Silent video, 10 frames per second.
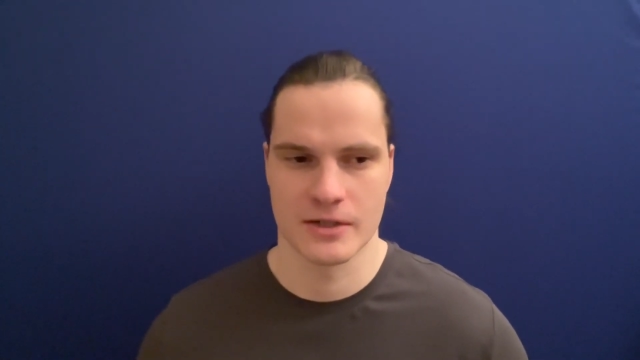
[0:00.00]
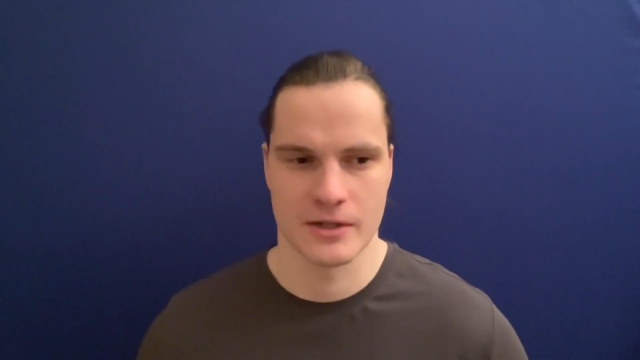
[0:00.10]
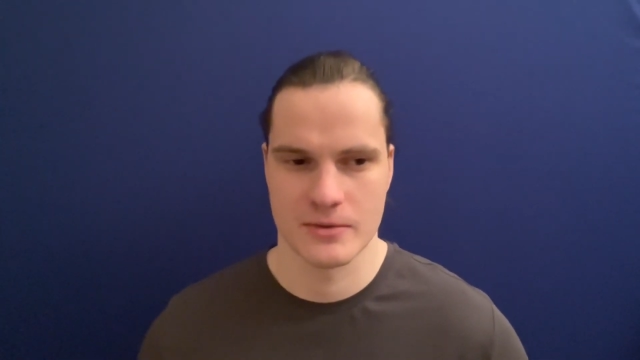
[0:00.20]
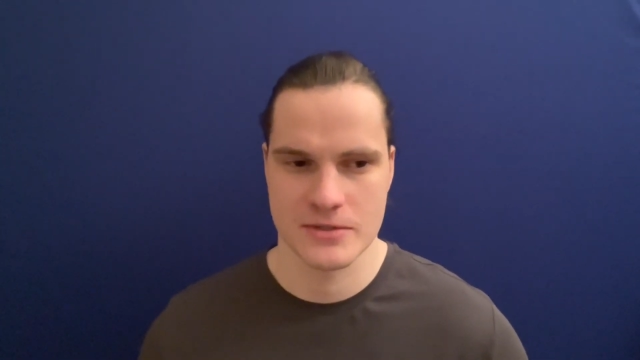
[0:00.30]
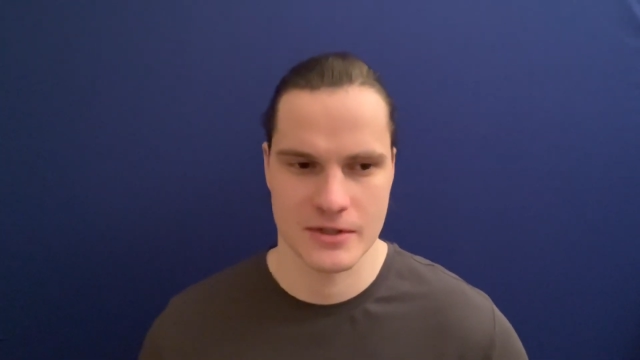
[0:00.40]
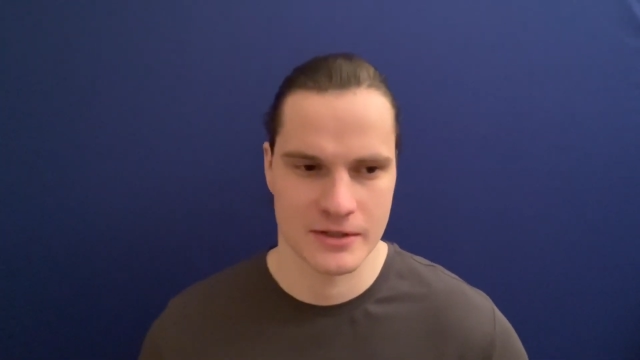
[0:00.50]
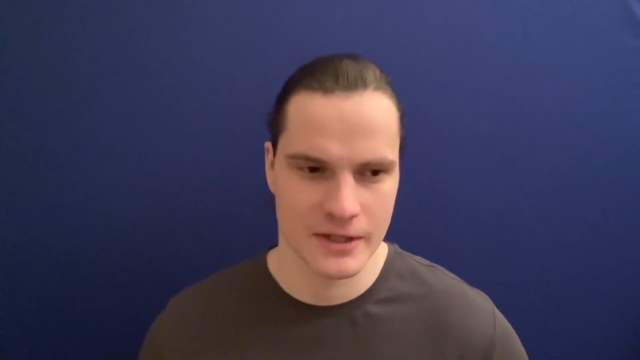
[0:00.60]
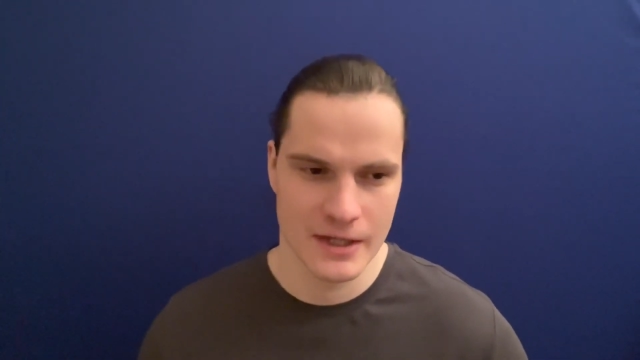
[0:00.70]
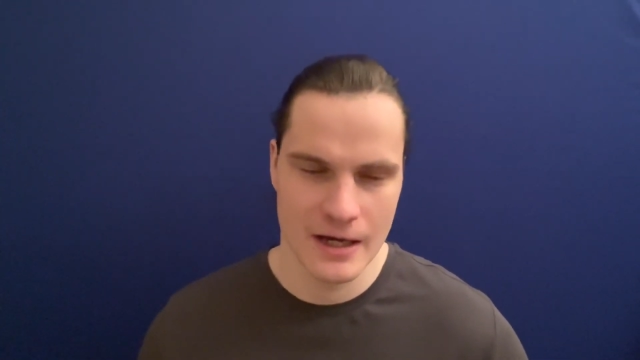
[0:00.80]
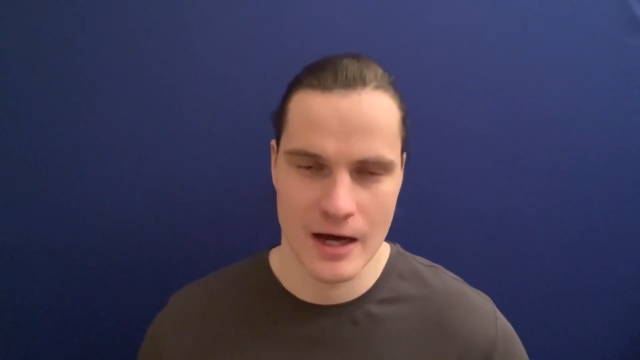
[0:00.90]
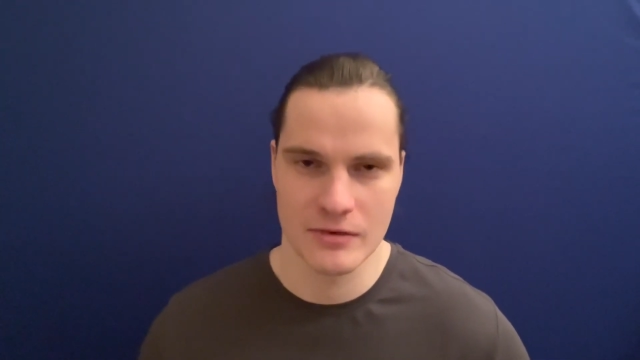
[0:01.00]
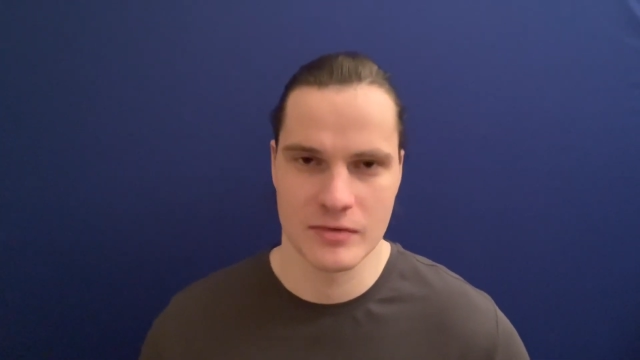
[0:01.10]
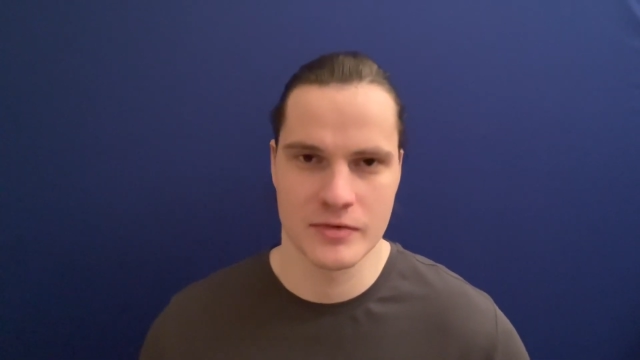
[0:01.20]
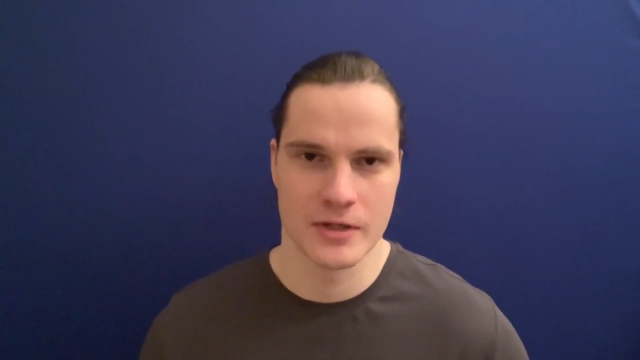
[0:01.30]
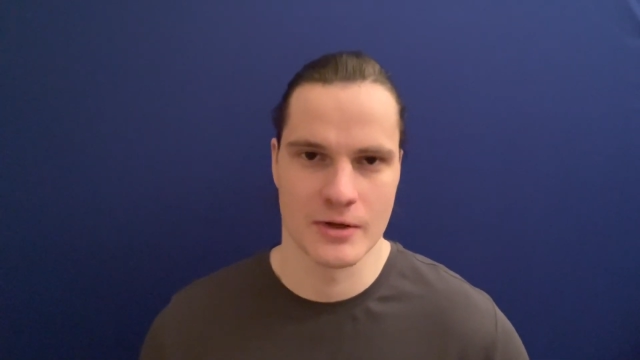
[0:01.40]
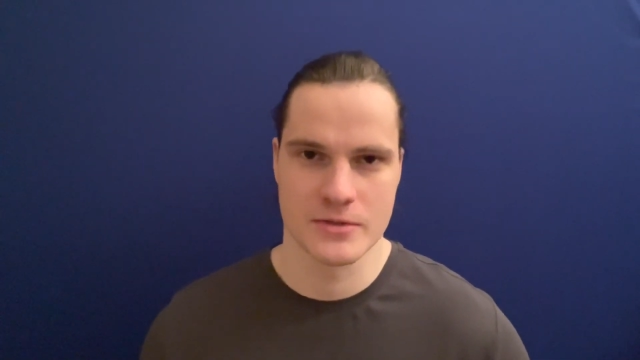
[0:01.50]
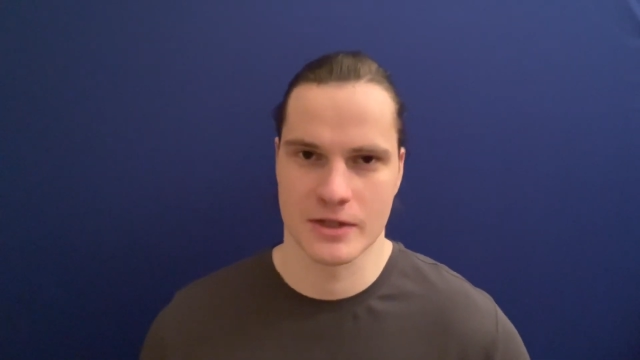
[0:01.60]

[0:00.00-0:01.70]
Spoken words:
And I was like, at 15, I was like,